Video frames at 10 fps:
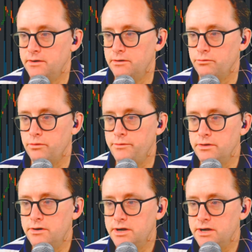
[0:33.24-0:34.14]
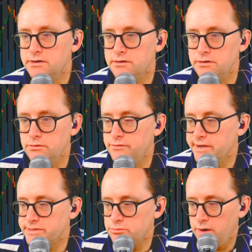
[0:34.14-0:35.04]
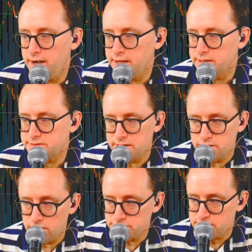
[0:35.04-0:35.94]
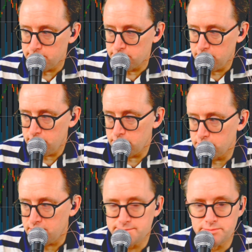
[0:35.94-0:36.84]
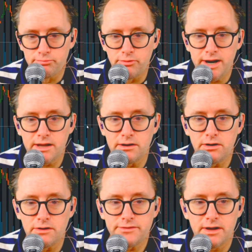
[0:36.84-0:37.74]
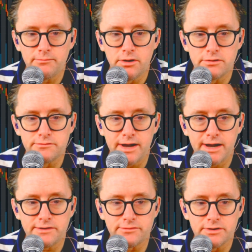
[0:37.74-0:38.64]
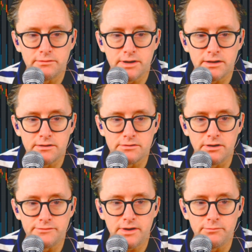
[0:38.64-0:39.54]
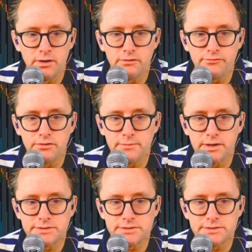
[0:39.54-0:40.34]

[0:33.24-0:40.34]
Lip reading: When we look at UVXY, it's at an all-time low. It keeps breaking all-time lows, actually. We got another all-time low a few minutes